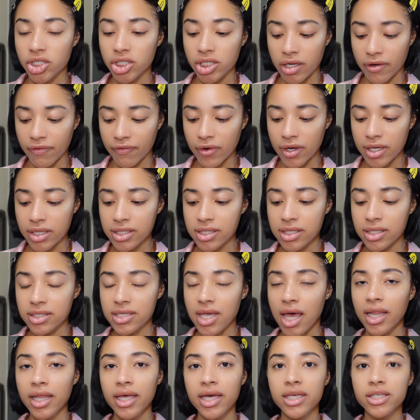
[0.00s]
a difference.
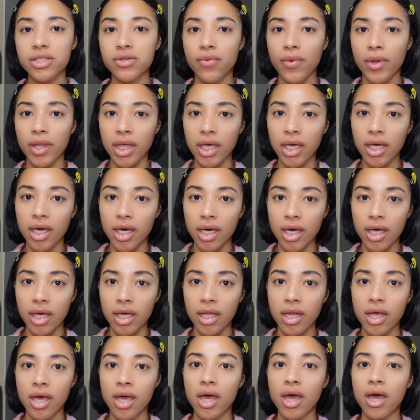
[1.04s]
Centella is really
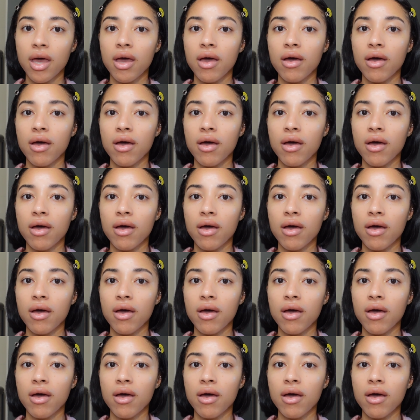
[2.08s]
good